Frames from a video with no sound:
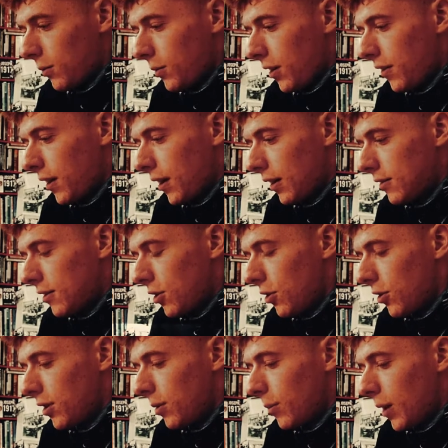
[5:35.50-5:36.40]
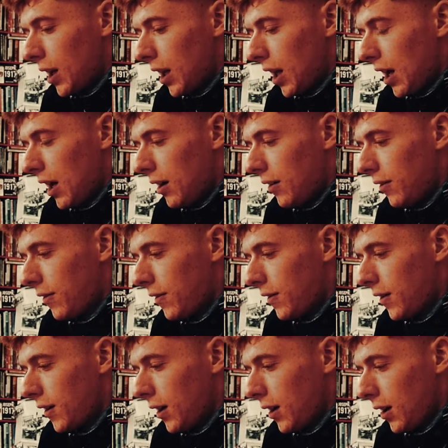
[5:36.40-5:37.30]
many things good in my
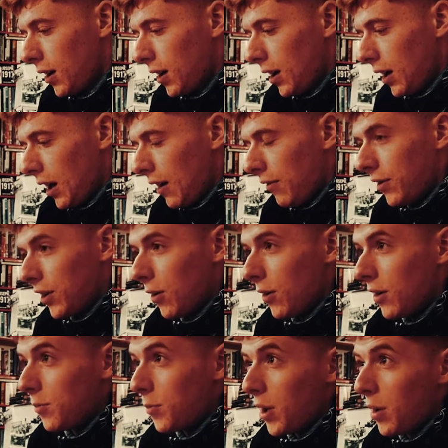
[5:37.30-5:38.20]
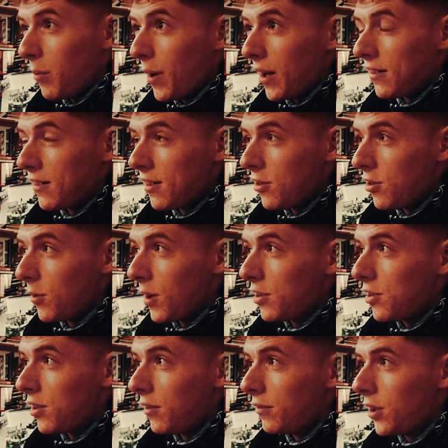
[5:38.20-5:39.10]
life, even though it's been a bad
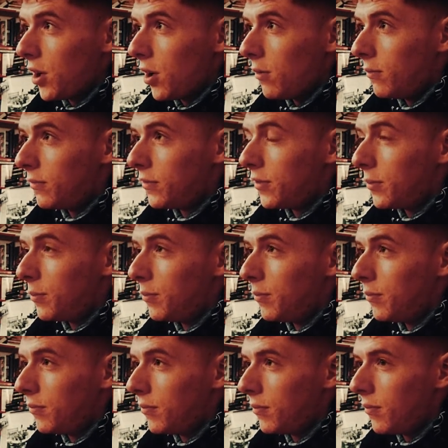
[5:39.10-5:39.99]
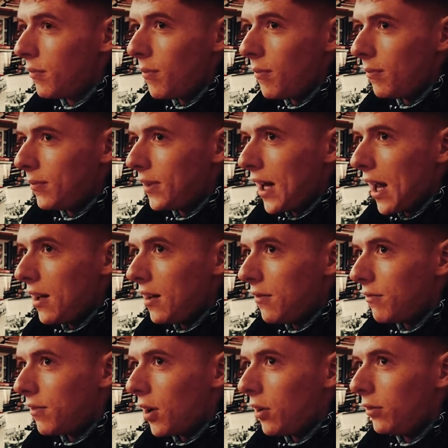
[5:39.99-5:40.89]
situation, have come from getting
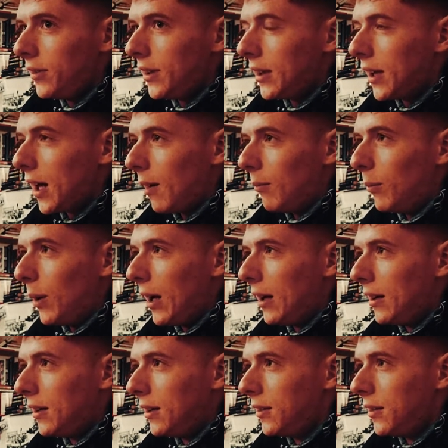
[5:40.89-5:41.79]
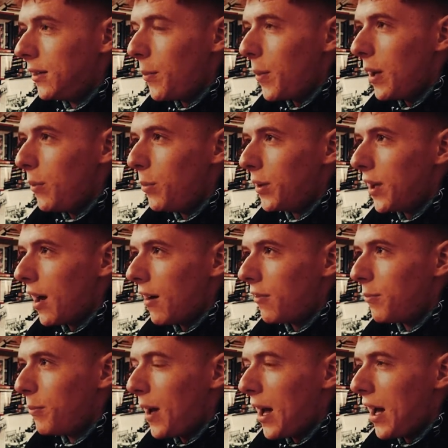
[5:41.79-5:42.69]
involved in campaigning, the people that
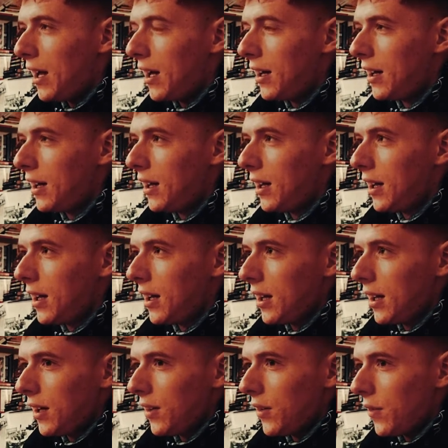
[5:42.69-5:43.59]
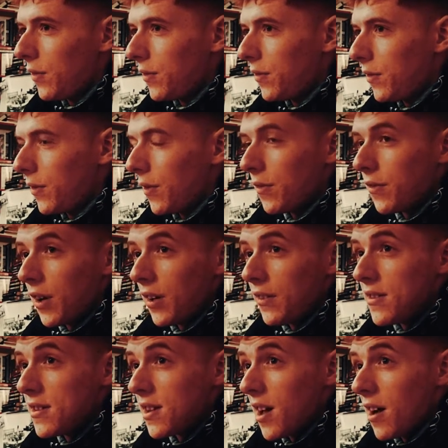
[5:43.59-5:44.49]
I've met, the
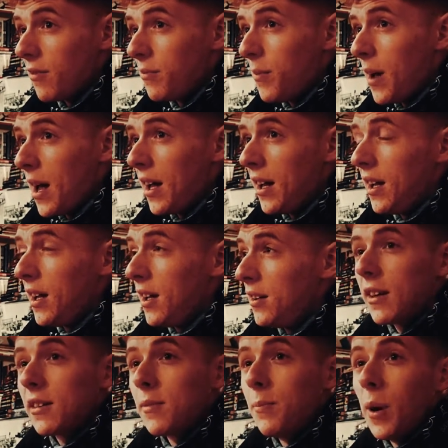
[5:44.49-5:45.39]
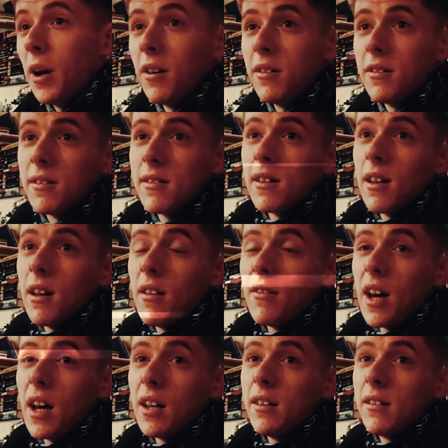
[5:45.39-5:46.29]
friends that I've made, experiences that
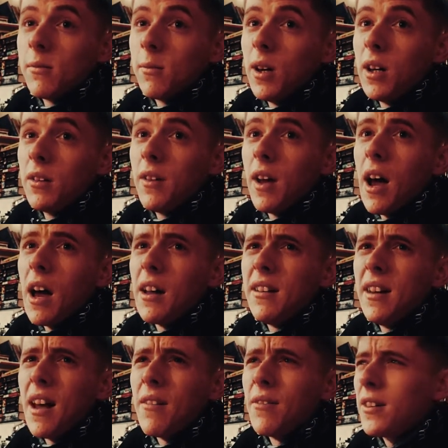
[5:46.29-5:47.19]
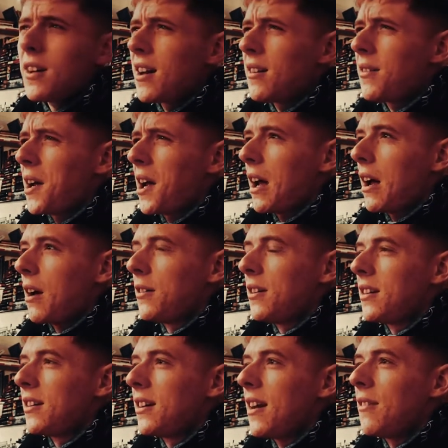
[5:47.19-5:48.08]
I've had as well that I'd never
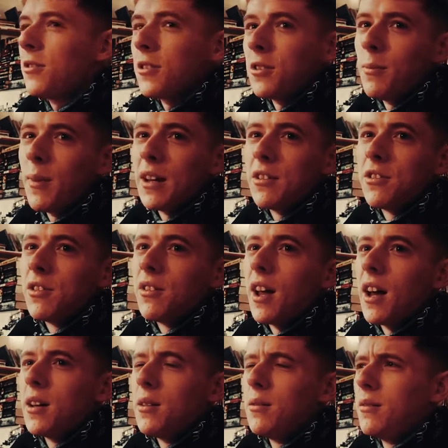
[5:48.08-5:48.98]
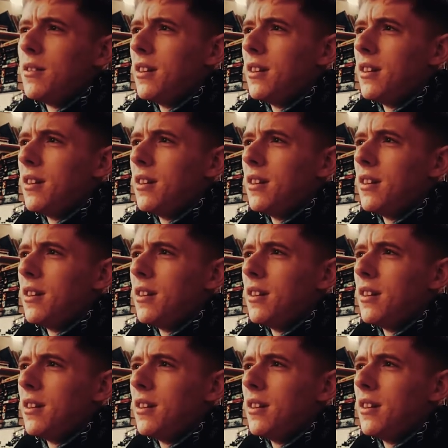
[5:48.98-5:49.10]
imagined that